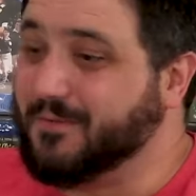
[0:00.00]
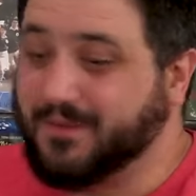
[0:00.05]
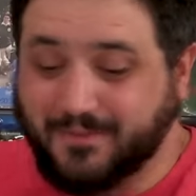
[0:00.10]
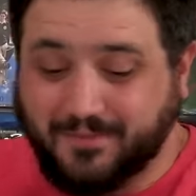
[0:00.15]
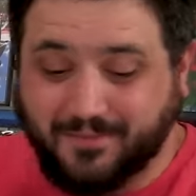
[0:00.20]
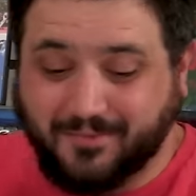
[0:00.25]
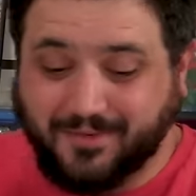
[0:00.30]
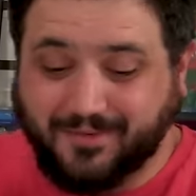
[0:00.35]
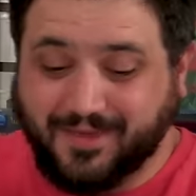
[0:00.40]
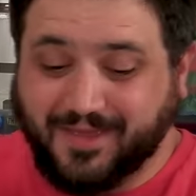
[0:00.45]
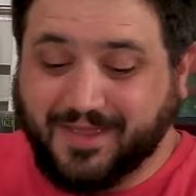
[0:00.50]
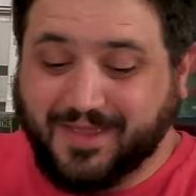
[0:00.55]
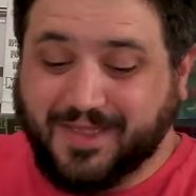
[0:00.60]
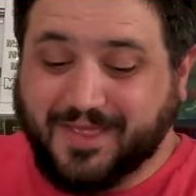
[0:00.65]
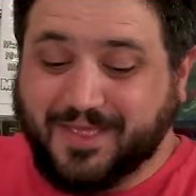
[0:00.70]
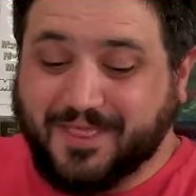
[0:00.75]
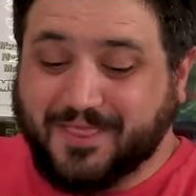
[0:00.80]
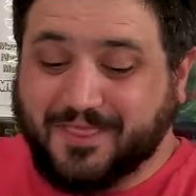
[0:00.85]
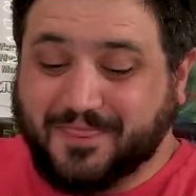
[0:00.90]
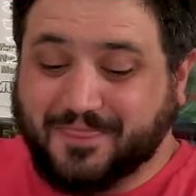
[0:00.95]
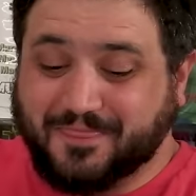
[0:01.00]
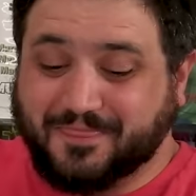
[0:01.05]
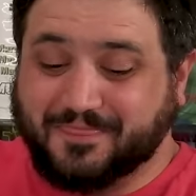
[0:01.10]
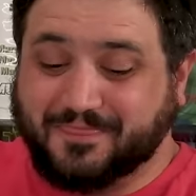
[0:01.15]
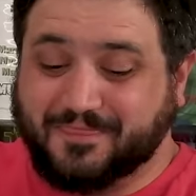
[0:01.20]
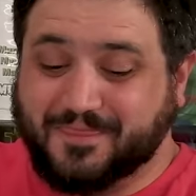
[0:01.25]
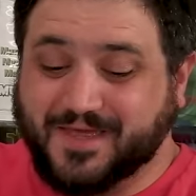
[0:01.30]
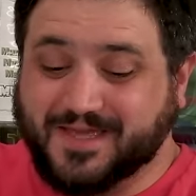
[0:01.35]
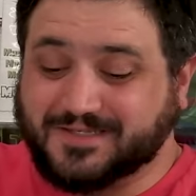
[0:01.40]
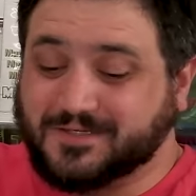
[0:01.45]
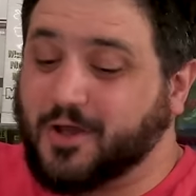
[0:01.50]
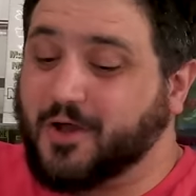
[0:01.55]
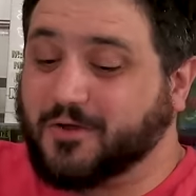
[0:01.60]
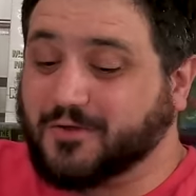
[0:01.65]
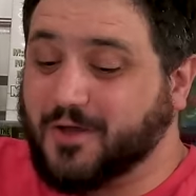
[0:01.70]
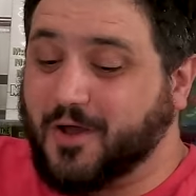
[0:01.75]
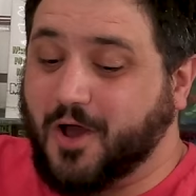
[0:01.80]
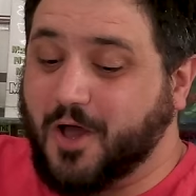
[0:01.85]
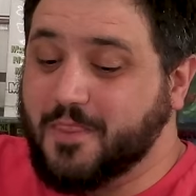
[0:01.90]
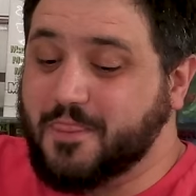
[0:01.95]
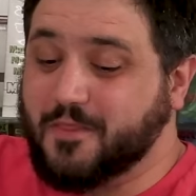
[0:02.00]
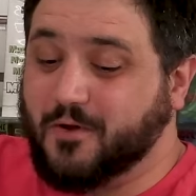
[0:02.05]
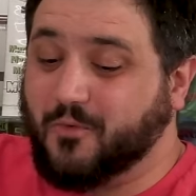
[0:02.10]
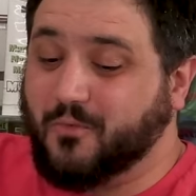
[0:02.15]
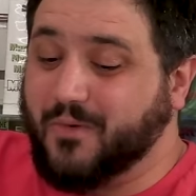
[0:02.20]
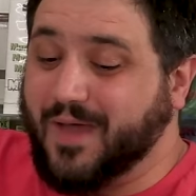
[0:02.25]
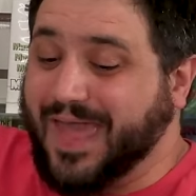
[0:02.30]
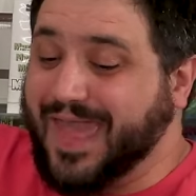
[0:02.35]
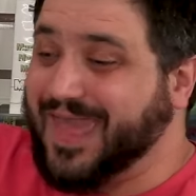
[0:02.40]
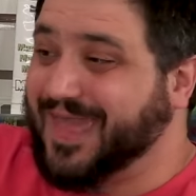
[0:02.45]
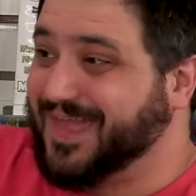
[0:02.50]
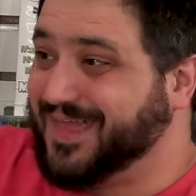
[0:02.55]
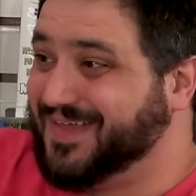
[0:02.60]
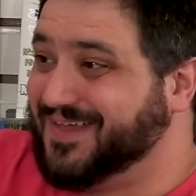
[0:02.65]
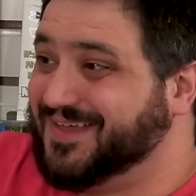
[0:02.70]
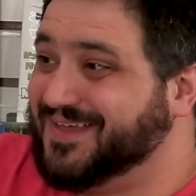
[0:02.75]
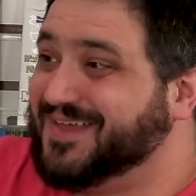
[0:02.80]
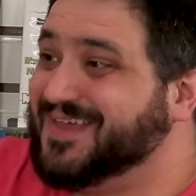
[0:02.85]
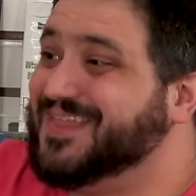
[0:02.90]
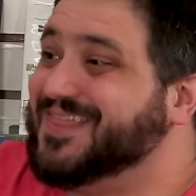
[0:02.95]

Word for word: Wait, wait, wait. Oh. This, on the way.